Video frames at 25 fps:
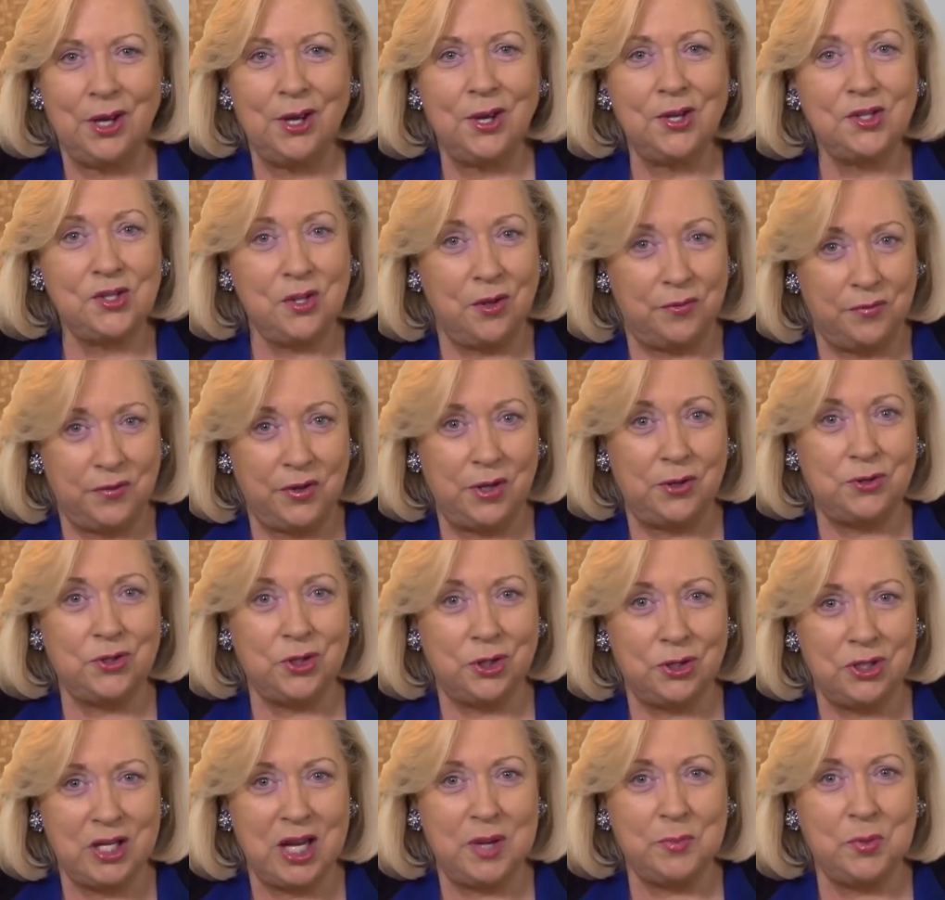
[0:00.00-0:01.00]
So
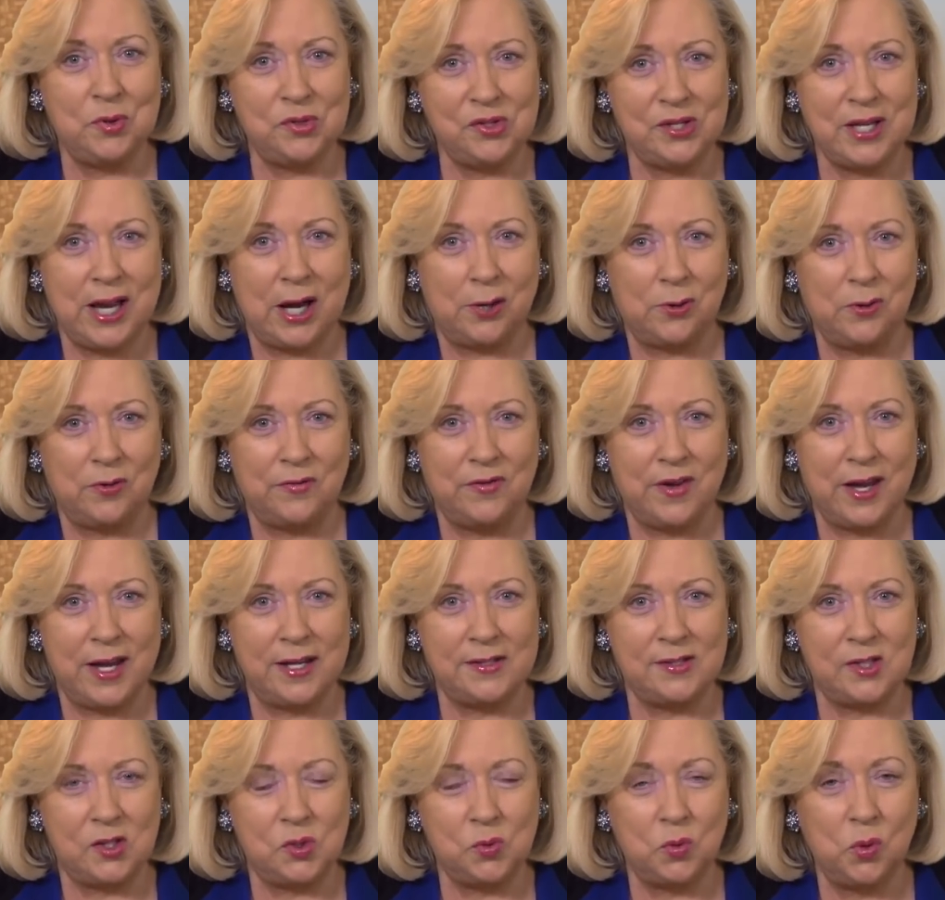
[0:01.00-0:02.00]
future temple
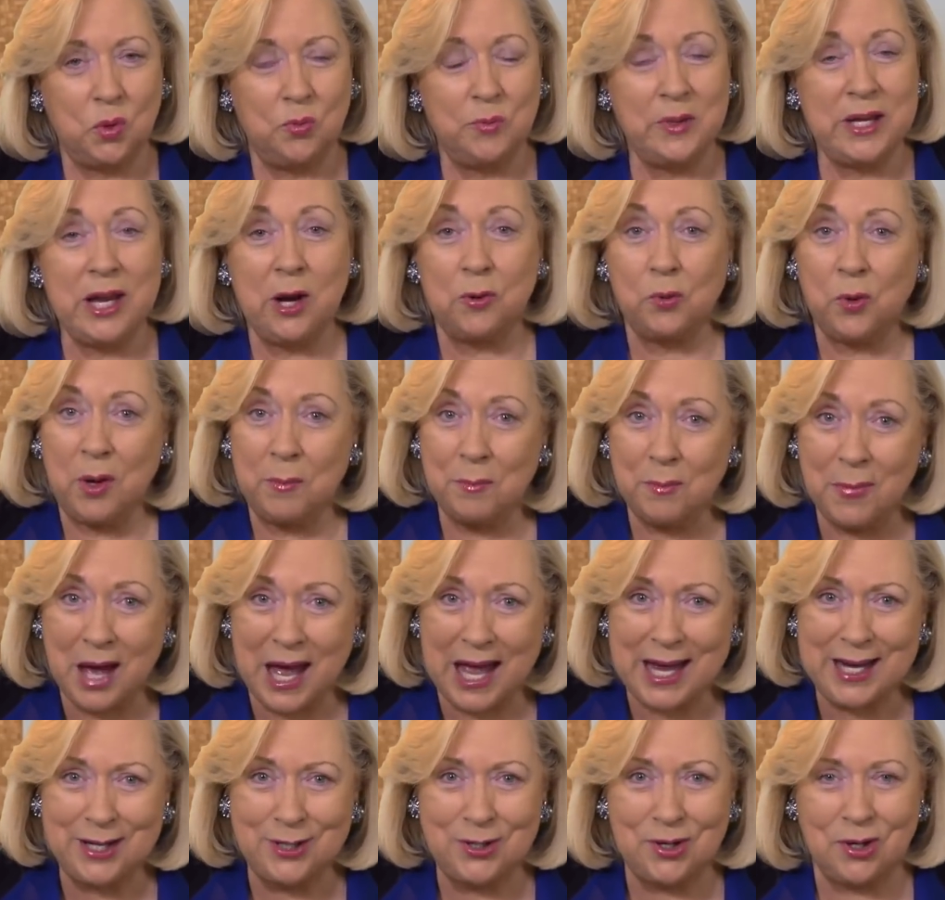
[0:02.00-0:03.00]
sacrifices will be a
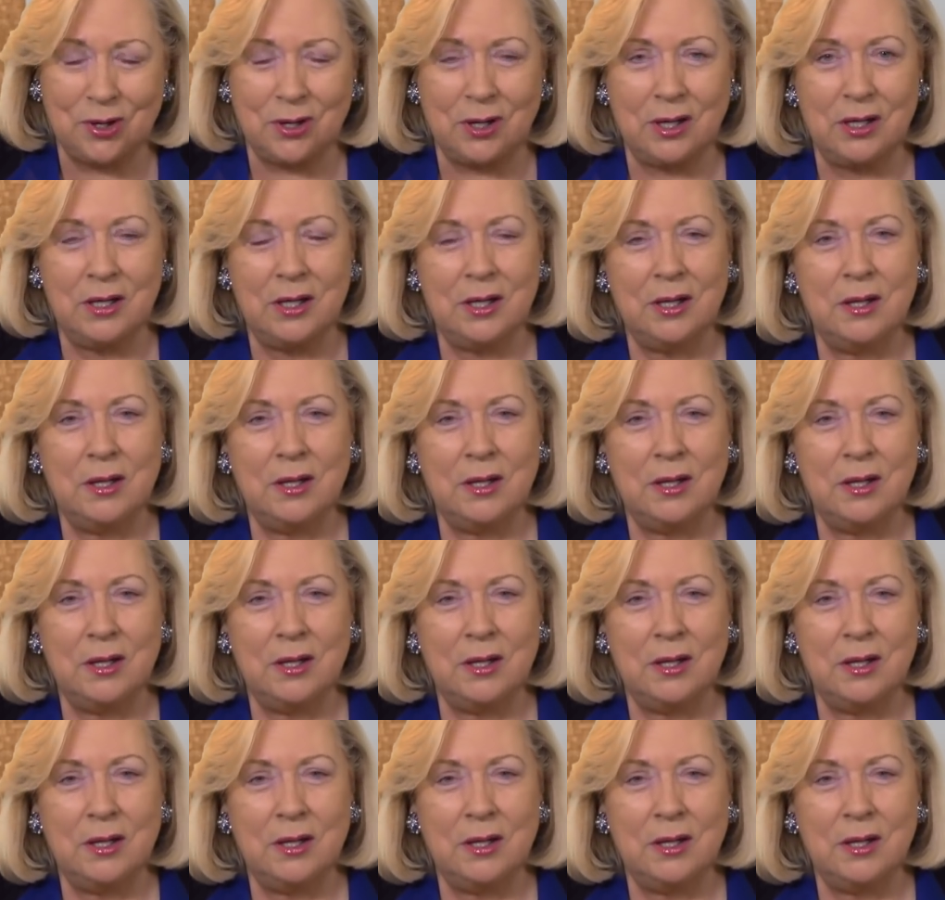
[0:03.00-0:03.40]
reminder